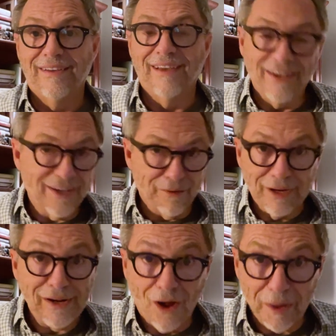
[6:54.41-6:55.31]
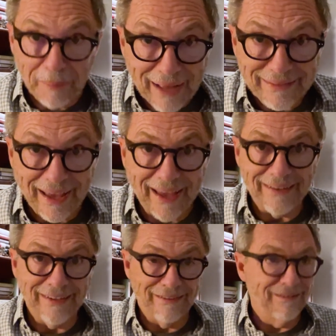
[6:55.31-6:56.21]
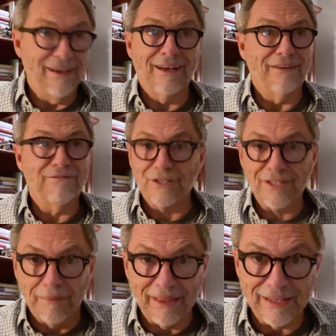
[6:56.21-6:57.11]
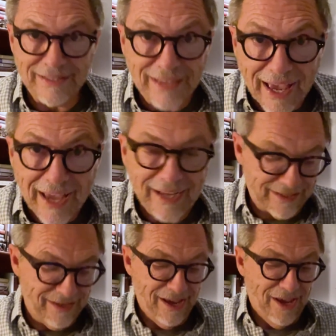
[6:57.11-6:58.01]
You can read all about that in 1 Timothy 6.